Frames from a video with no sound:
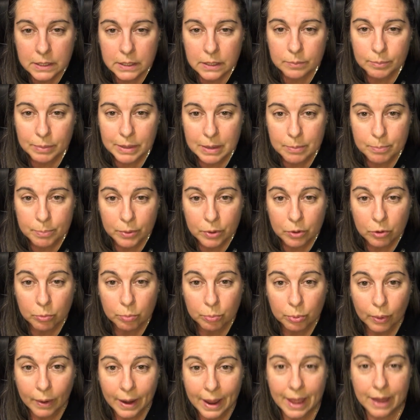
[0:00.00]
People,
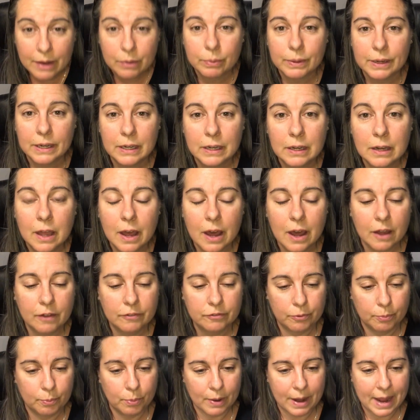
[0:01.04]
bread. We
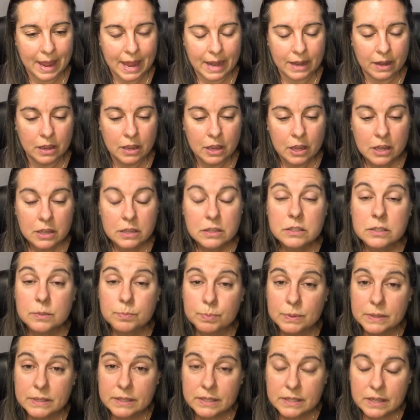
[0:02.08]
love bread.
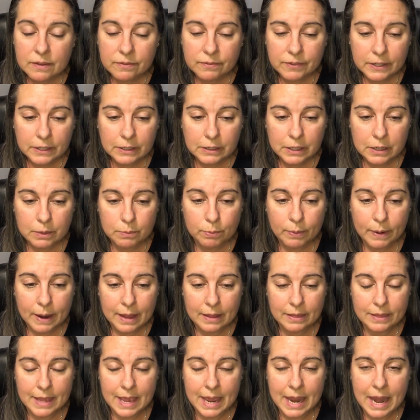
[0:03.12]
Specifically
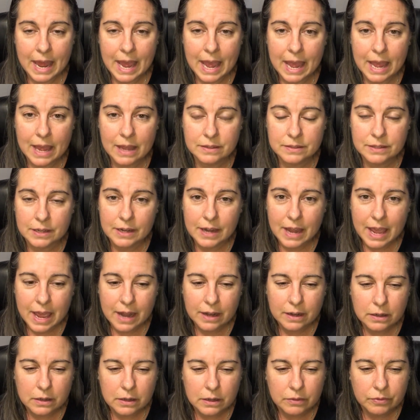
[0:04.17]
bread that has an
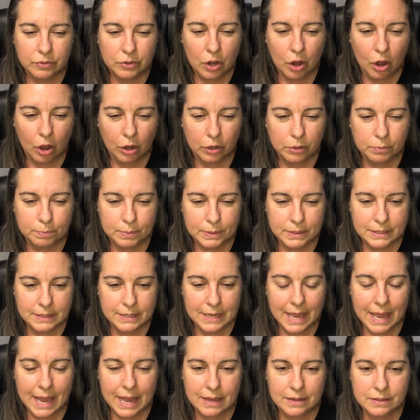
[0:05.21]
additive called
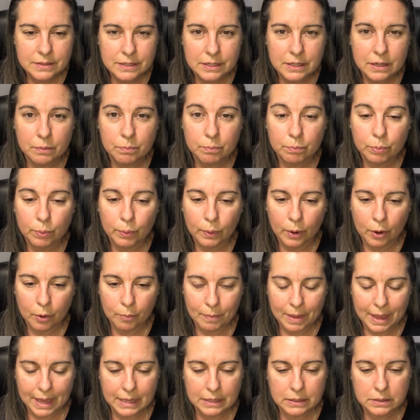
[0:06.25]
potassium
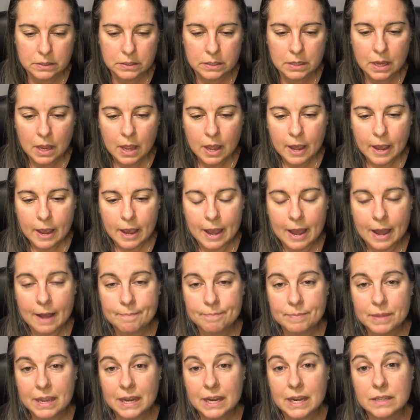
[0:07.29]
bromate.
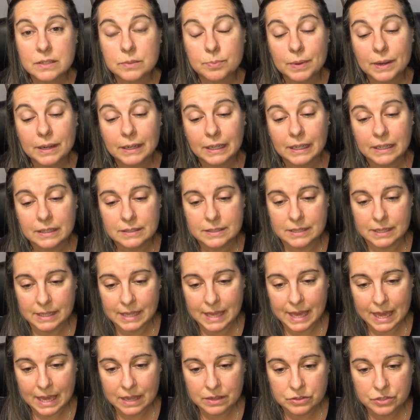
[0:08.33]
It has been linked to
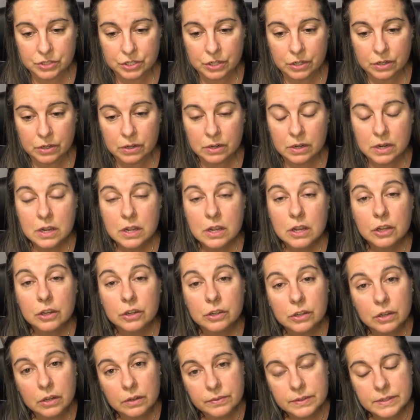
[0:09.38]
cancer,
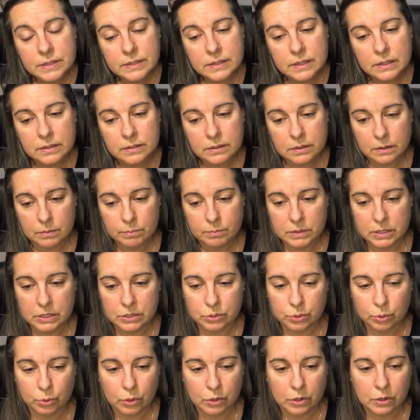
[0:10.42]
nervous system
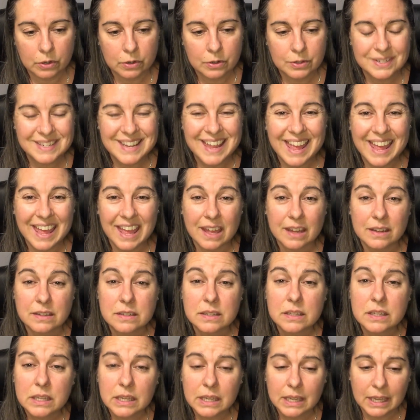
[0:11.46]
disorders, and
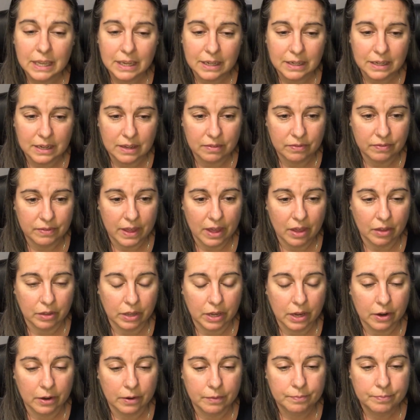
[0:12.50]
kidney
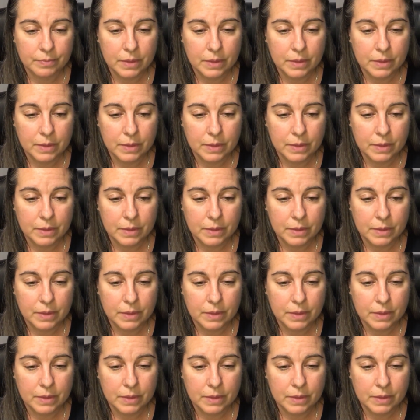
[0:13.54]
failure.